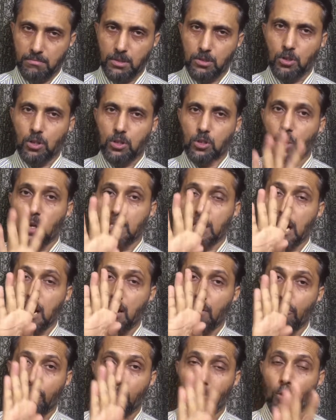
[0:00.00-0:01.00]
So
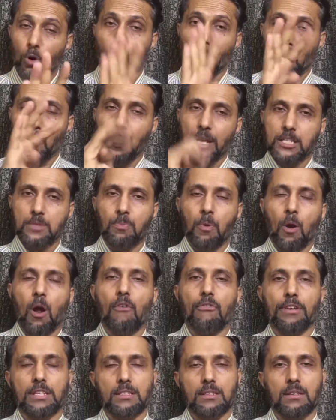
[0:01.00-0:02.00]
total 4 rupees
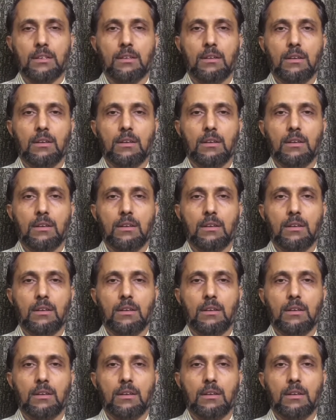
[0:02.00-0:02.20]
profit.